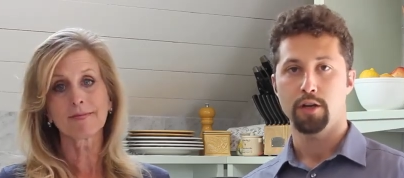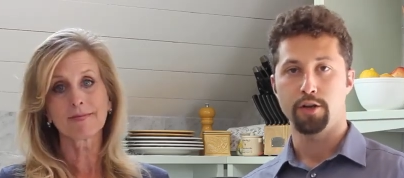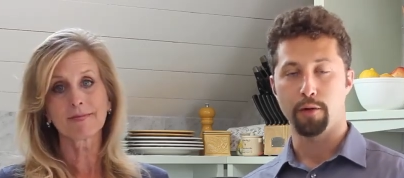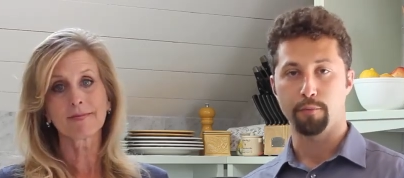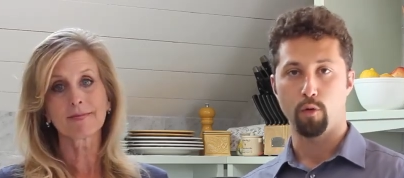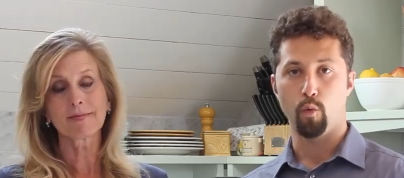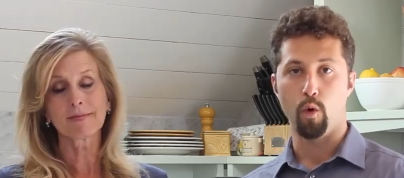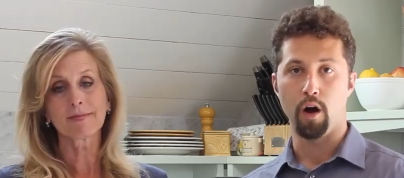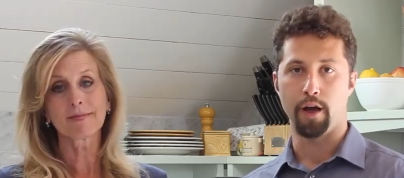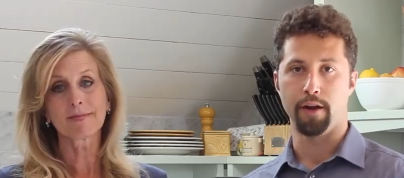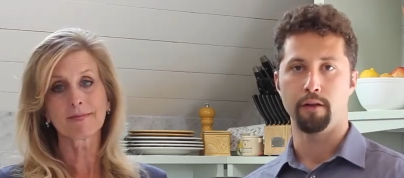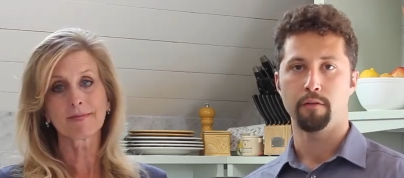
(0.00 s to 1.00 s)
Speaker 1: Number
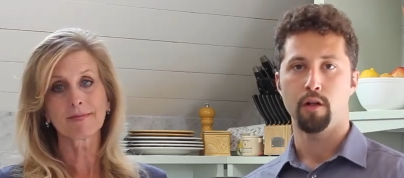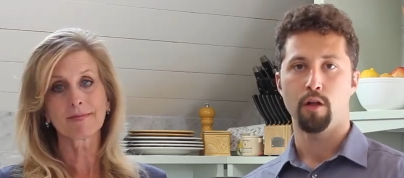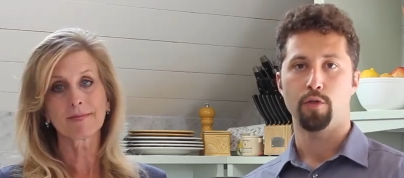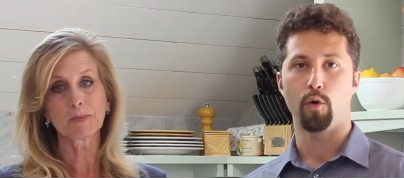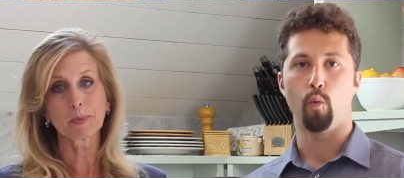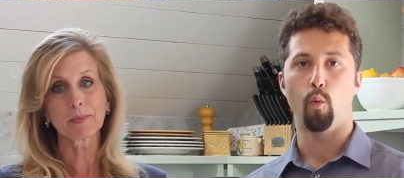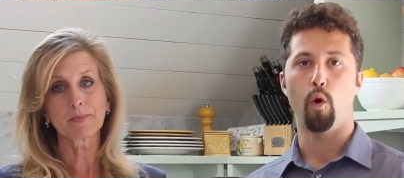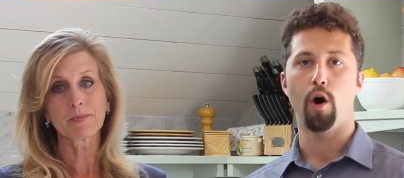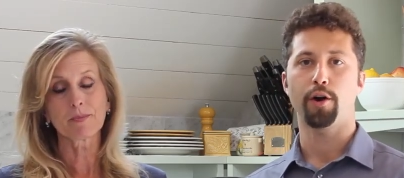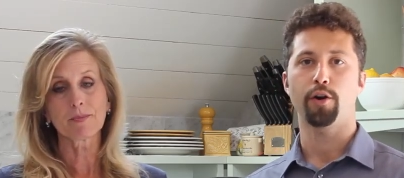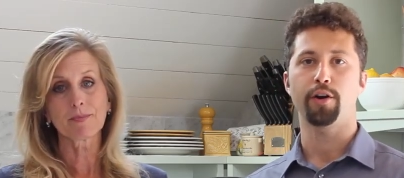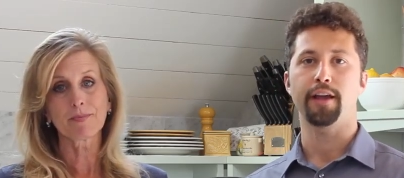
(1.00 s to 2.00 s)
one, the
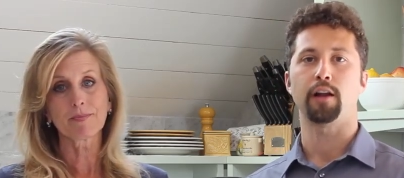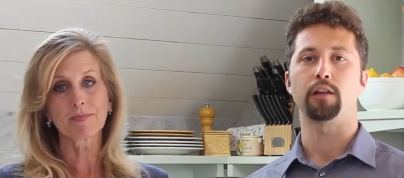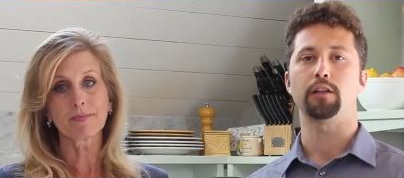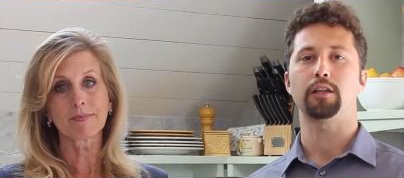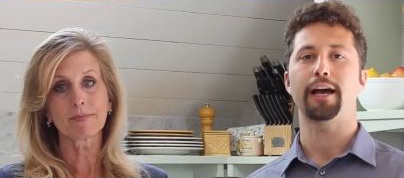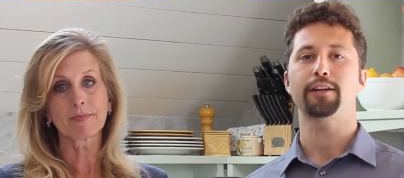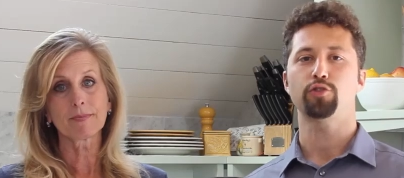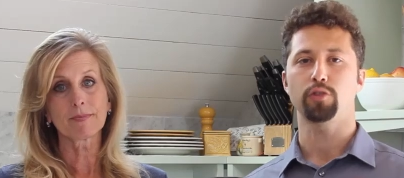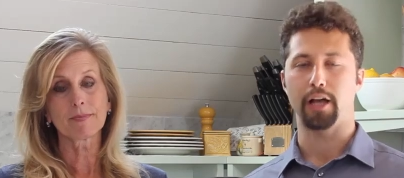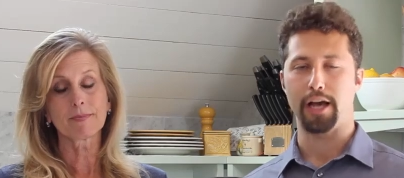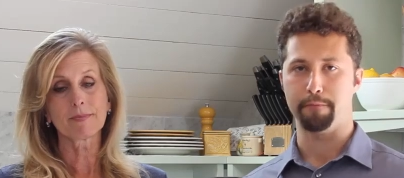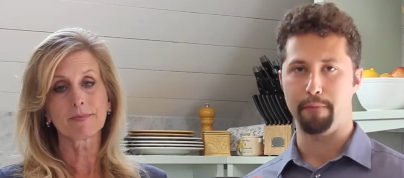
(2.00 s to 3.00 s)
water and
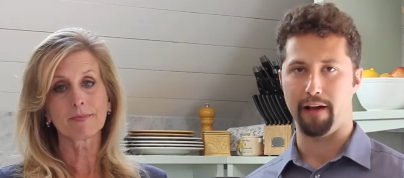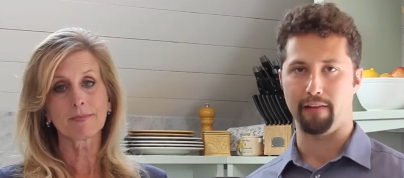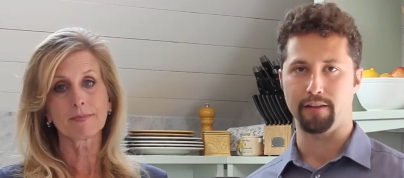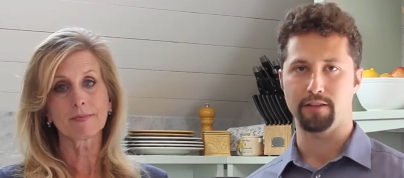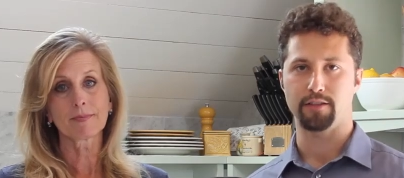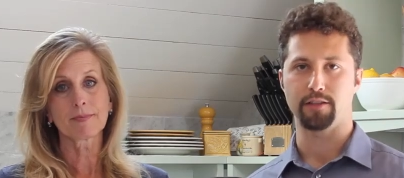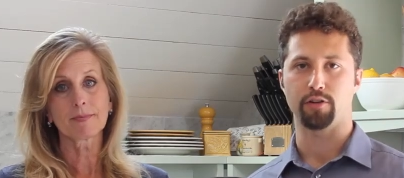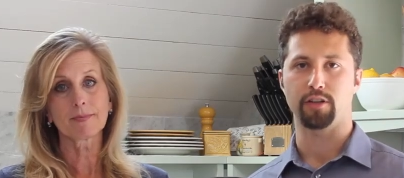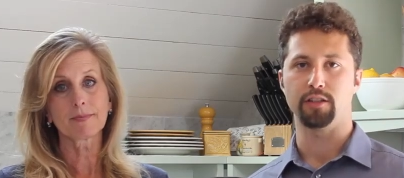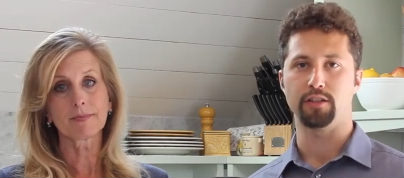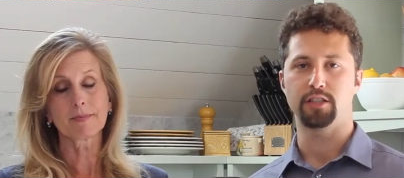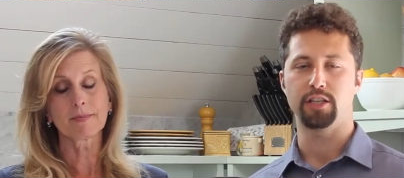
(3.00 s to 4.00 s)
electrolyte balance that are
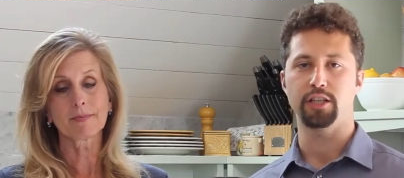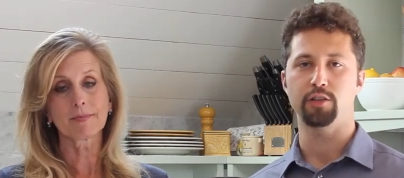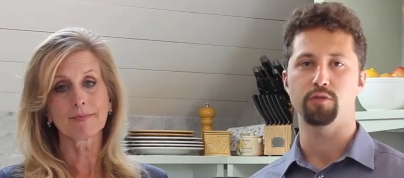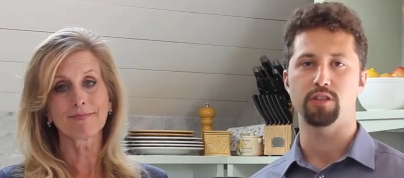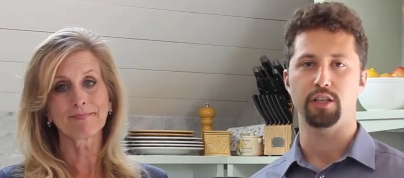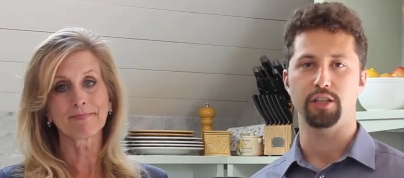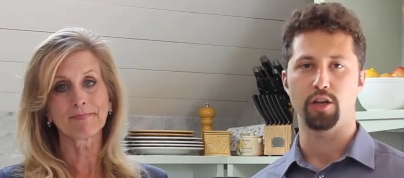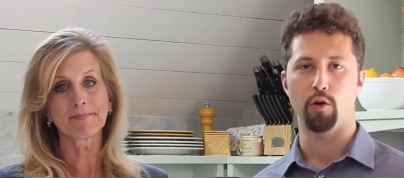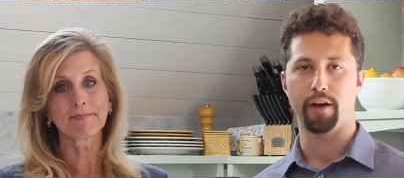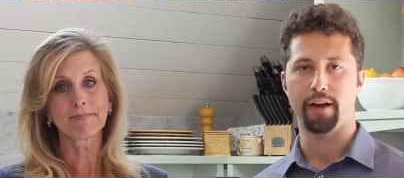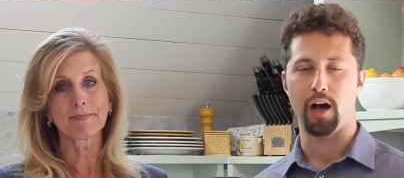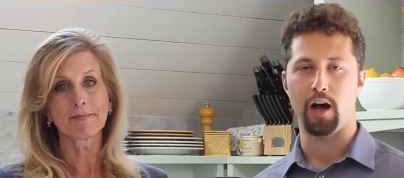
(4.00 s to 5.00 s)
continuously
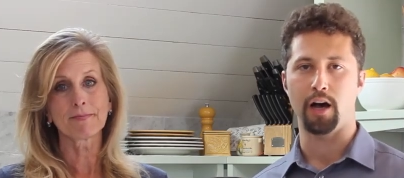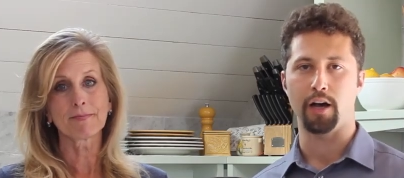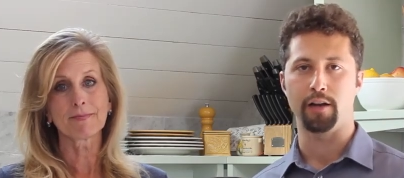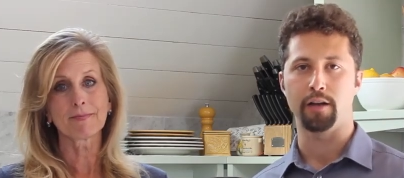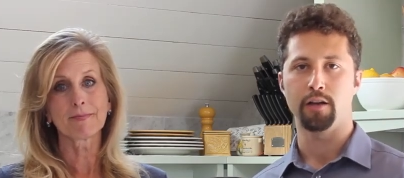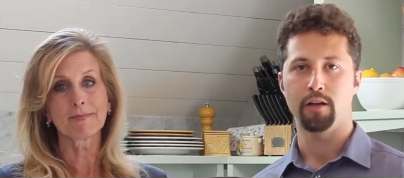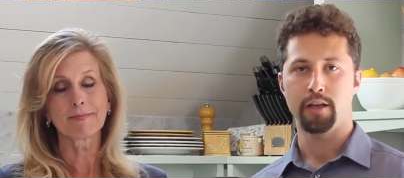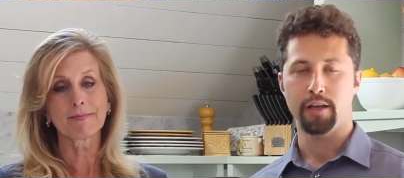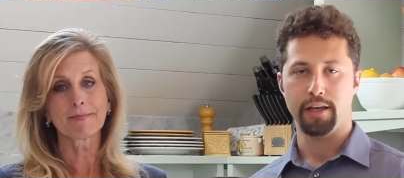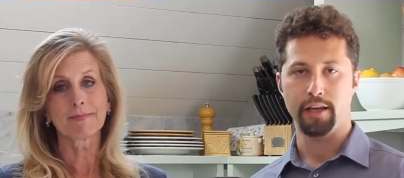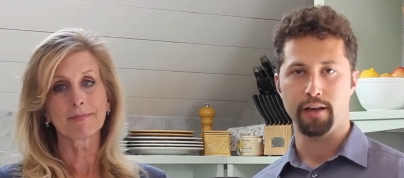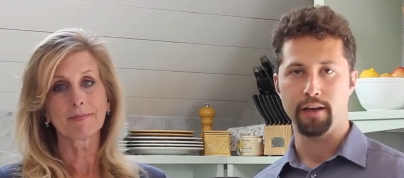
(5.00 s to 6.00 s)
going on
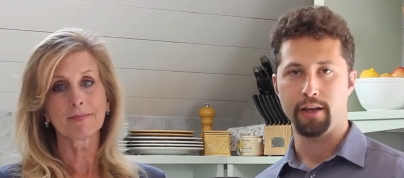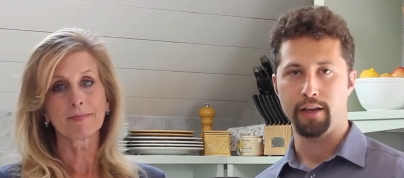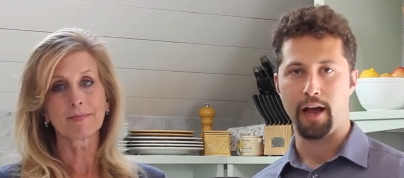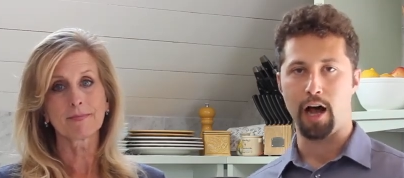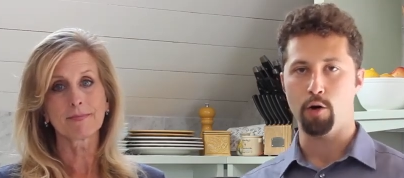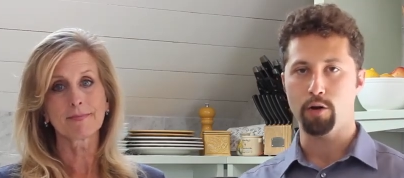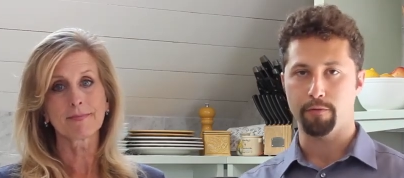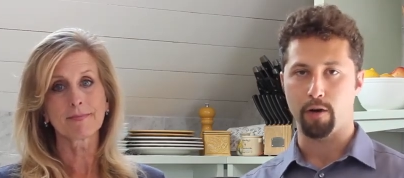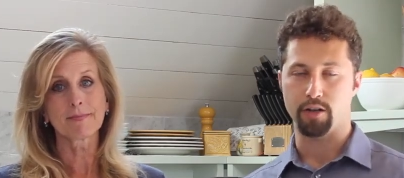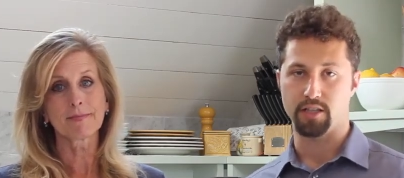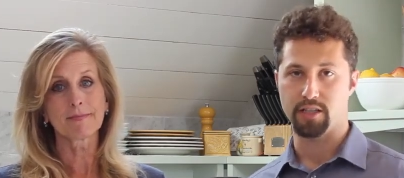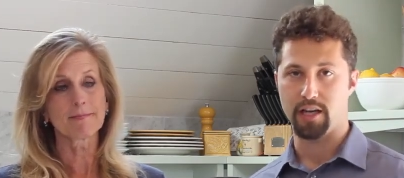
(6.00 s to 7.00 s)
in and out of
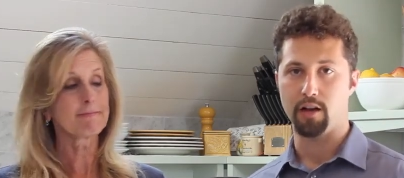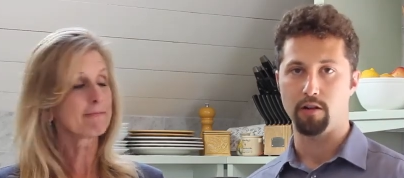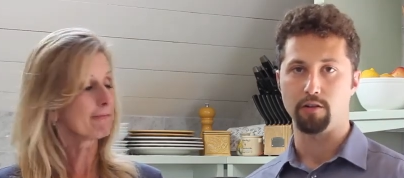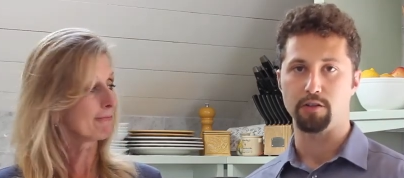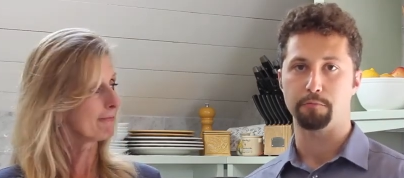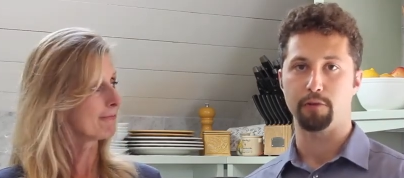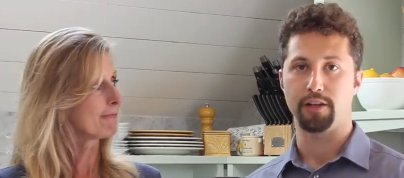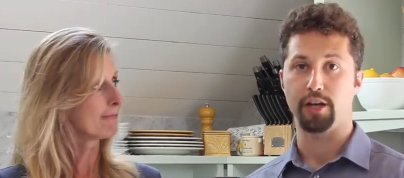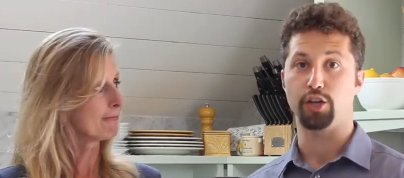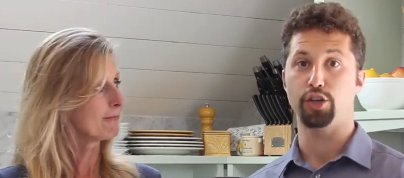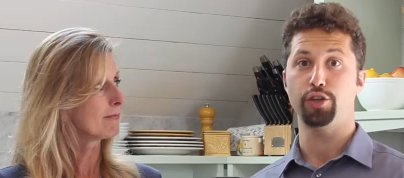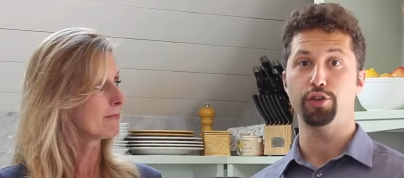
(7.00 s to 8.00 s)
our cells play
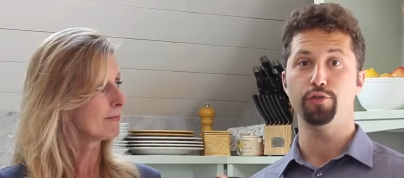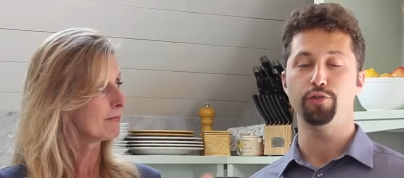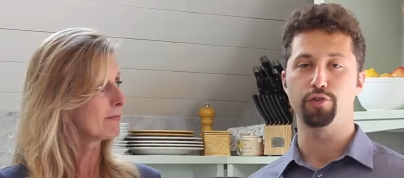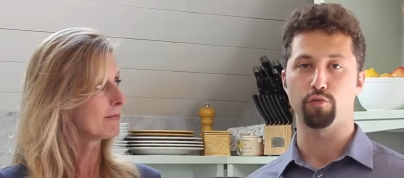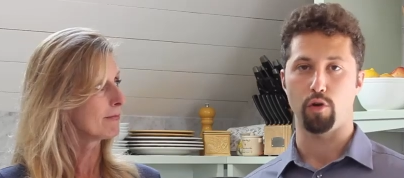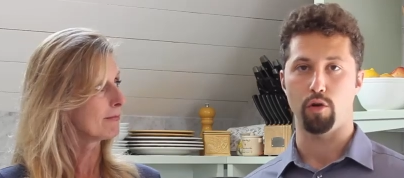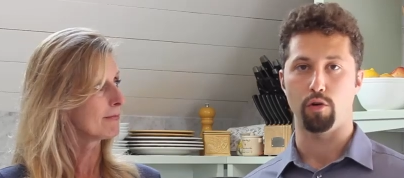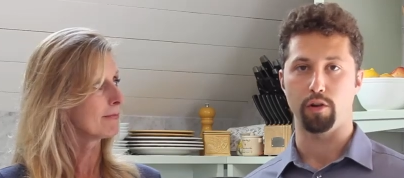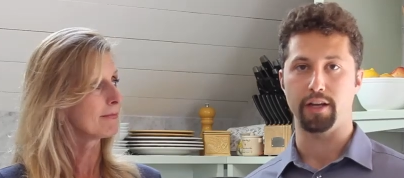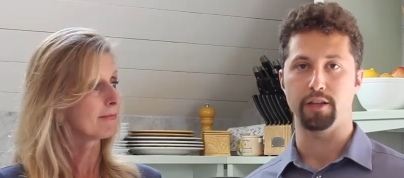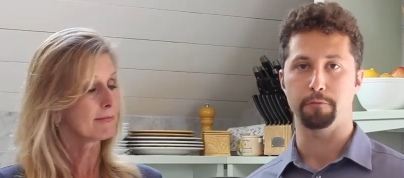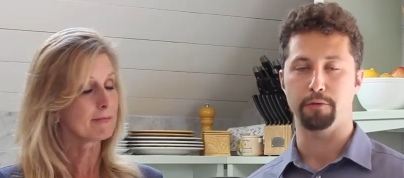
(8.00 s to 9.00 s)
a huge role
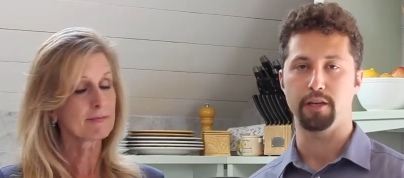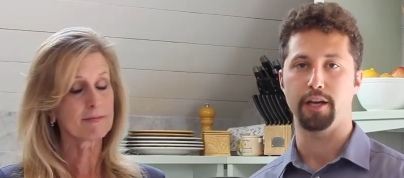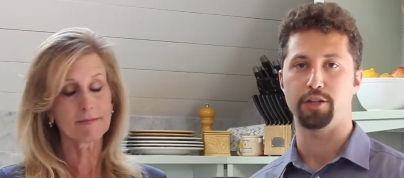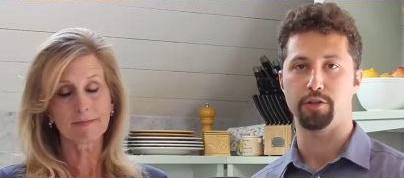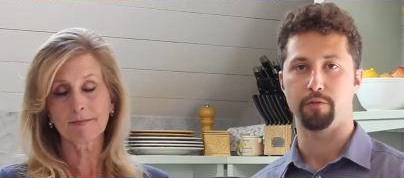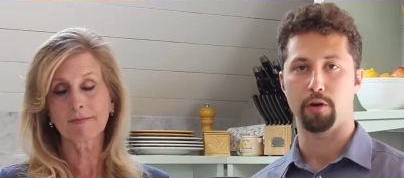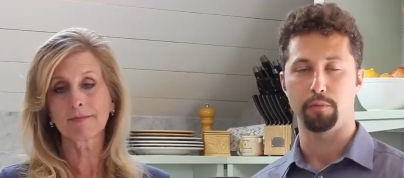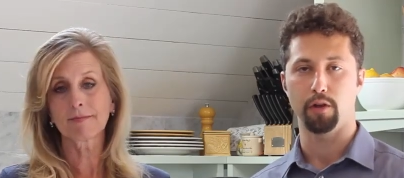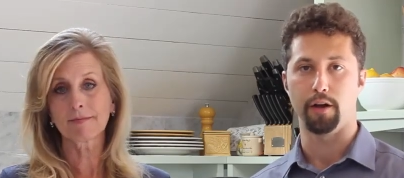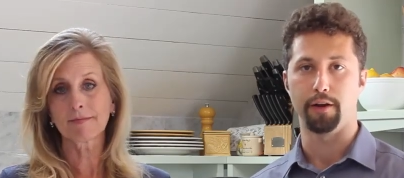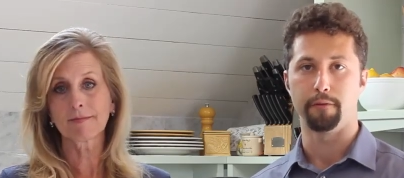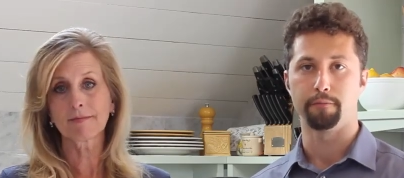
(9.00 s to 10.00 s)
in the pH of our
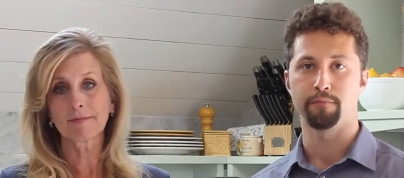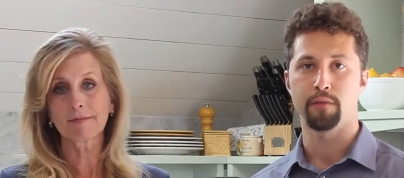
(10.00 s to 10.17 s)
blood.